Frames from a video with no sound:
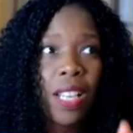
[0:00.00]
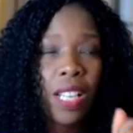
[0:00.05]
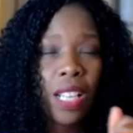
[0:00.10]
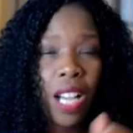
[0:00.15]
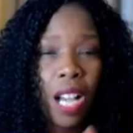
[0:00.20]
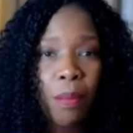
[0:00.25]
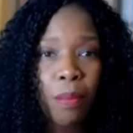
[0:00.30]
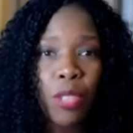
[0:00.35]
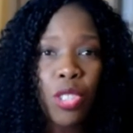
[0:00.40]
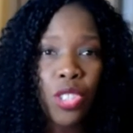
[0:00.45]

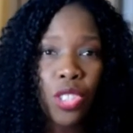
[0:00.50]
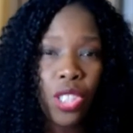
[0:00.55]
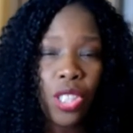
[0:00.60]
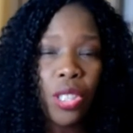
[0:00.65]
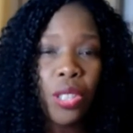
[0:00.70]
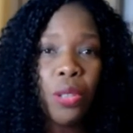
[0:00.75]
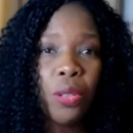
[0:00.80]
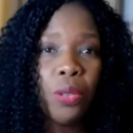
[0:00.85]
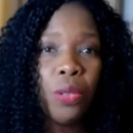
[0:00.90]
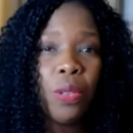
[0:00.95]
comes to
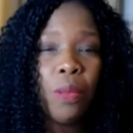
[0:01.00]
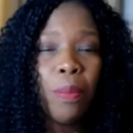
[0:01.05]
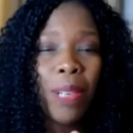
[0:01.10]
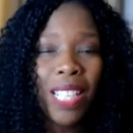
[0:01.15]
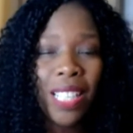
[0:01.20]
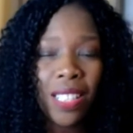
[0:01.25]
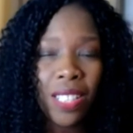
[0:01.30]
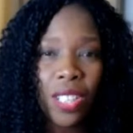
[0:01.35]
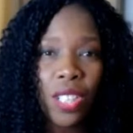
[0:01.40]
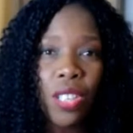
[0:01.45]
you by
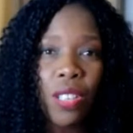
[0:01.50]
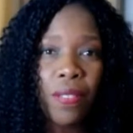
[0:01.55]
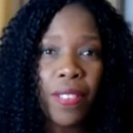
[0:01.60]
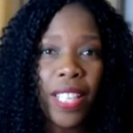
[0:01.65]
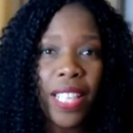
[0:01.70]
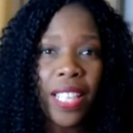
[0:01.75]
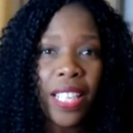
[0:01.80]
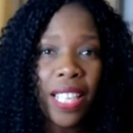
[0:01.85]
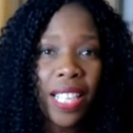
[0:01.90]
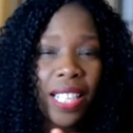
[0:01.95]

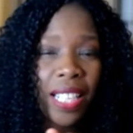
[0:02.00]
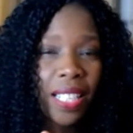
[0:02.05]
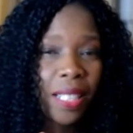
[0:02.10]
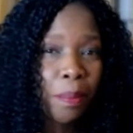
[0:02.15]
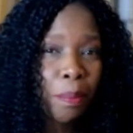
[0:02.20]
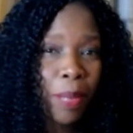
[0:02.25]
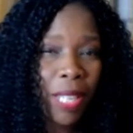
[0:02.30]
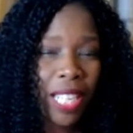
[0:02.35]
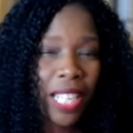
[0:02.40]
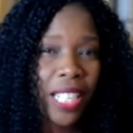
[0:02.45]
serving and
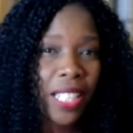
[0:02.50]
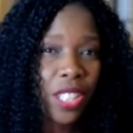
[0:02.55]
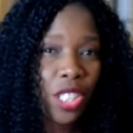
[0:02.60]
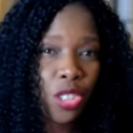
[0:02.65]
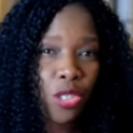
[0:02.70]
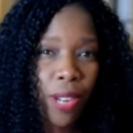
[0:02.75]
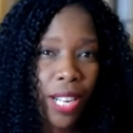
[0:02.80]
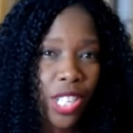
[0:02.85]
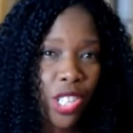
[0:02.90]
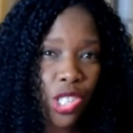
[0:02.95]
being in the
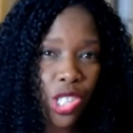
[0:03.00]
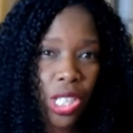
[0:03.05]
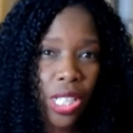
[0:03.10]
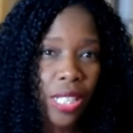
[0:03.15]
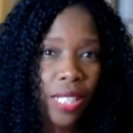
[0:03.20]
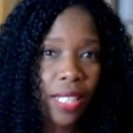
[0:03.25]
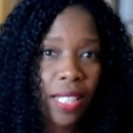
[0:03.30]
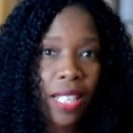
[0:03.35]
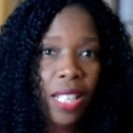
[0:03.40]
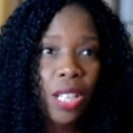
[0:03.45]

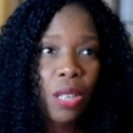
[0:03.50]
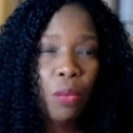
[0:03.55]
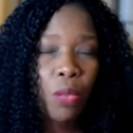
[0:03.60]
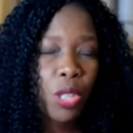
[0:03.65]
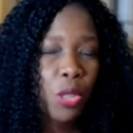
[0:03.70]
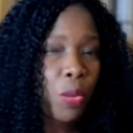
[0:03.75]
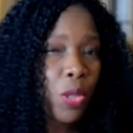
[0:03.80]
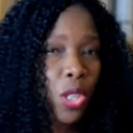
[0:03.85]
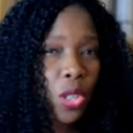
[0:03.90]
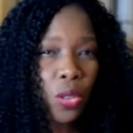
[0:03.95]
trenches,
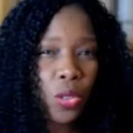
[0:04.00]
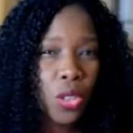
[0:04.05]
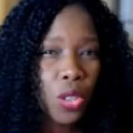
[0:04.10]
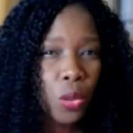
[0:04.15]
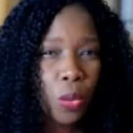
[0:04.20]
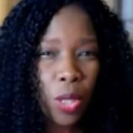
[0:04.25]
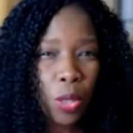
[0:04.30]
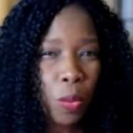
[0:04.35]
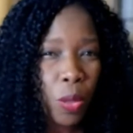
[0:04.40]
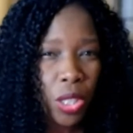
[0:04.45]
which we don't
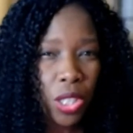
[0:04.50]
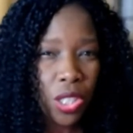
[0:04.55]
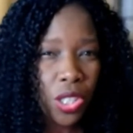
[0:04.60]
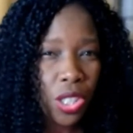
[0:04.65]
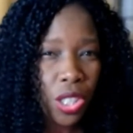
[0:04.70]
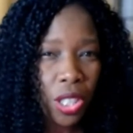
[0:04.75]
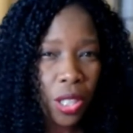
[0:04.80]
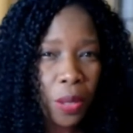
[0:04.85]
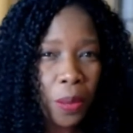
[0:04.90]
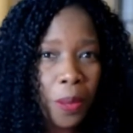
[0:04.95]
always want to
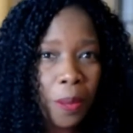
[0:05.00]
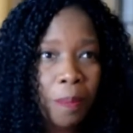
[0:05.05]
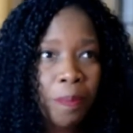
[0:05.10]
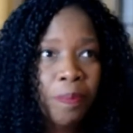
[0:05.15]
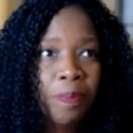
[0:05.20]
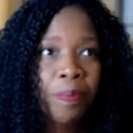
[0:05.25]
do.